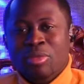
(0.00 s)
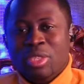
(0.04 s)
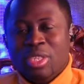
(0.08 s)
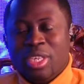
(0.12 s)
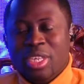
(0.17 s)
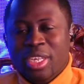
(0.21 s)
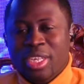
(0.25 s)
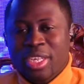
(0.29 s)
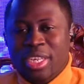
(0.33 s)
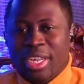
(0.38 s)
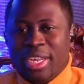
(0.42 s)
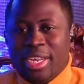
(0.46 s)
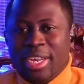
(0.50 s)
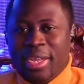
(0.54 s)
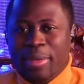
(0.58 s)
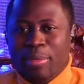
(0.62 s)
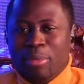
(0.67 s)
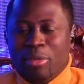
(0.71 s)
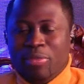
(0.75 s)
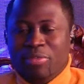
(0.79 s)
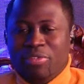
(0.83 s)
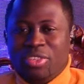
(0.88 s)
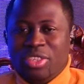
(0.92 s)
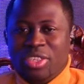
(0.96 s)
in the name
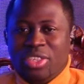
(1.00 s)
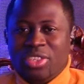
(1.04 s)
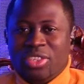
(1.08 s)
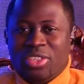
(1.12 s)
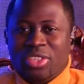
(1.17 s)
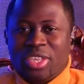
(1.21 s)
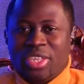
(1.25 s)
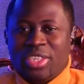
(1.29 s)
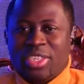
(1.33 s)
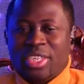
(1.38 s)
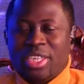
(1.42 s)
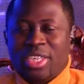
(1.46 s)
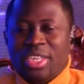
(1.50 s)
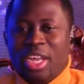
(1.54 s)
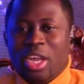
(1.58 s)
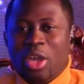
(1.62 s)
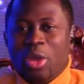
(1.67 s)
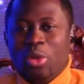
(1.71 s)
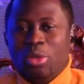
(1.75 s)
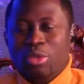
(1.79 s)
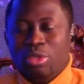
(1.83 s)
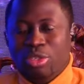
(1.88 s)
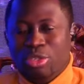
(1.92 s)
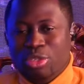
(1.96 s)
of Jesus, either
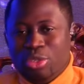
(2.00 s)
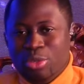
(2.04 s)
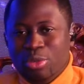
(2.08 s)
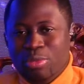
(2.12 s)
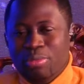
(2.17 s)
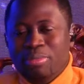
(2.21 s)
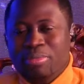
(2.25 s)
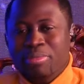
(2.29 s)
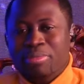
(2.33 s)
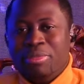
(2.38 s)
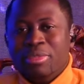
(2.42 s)
on Zoom